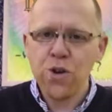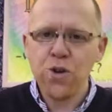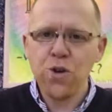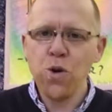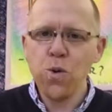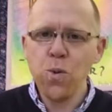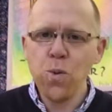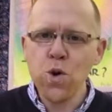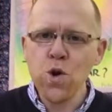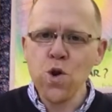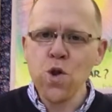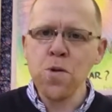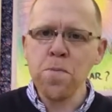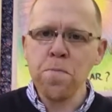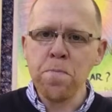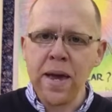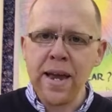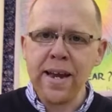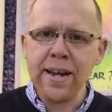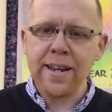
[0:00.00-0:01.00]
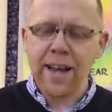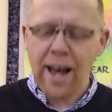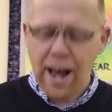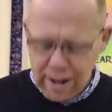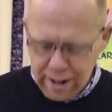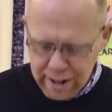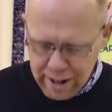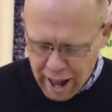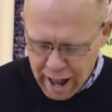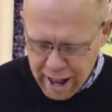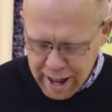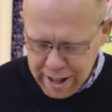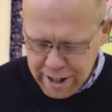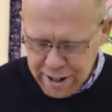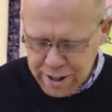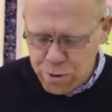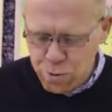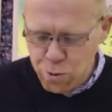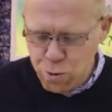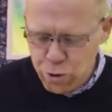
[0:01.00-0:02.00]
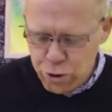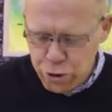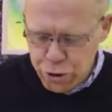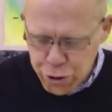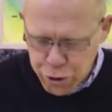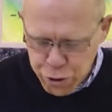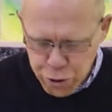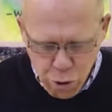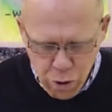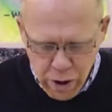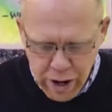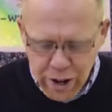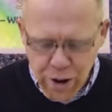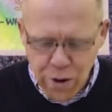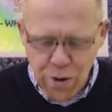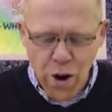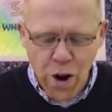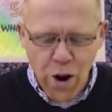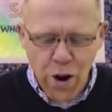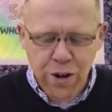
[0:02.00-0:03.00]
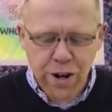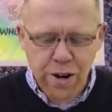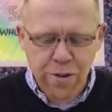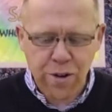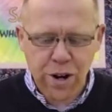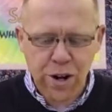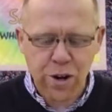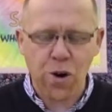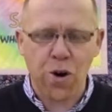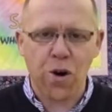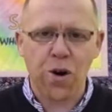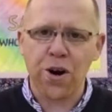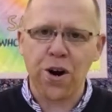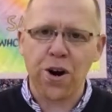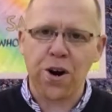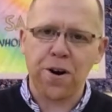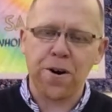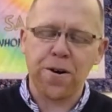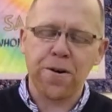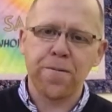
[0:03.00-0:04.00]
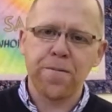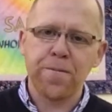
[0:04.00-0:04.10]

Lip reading: you wouldn't meet a lion strolling around every corner.